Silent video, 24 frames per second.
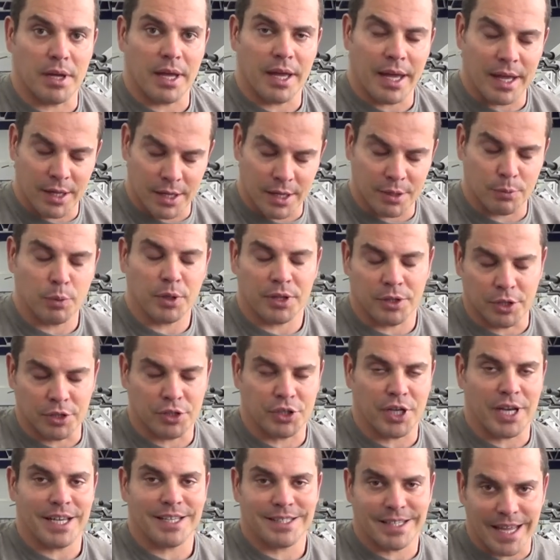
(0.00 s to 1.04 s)
and with your
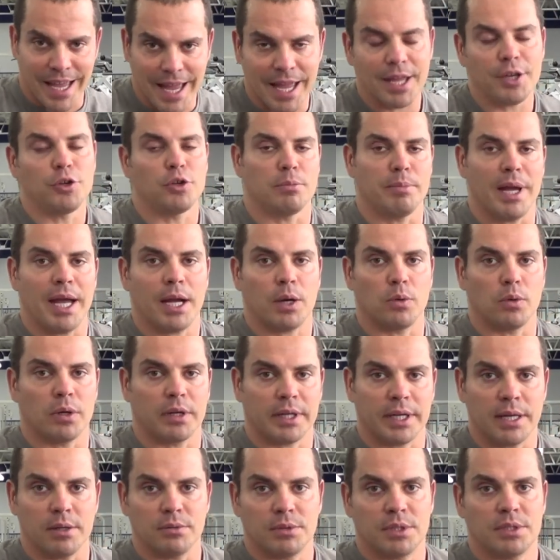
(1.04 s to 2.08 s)
chest and your back
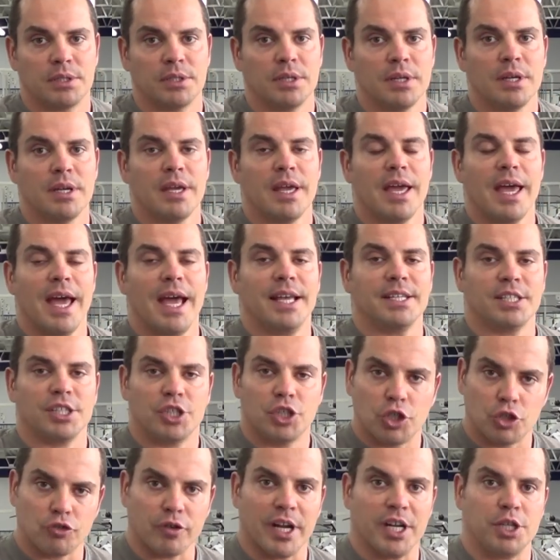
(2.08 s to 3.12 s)
workouts as a
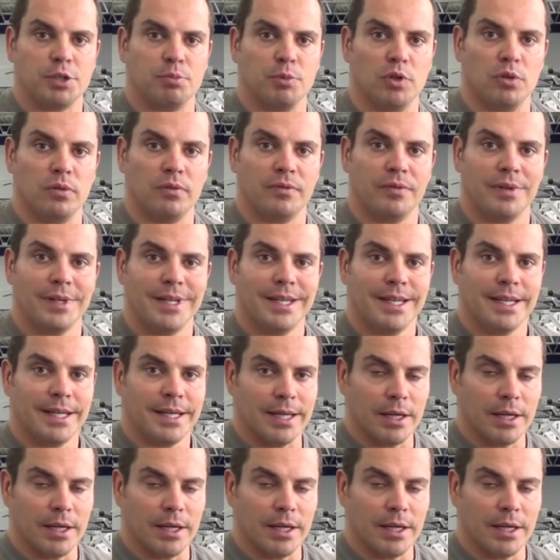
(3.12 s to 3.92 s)
stretch move.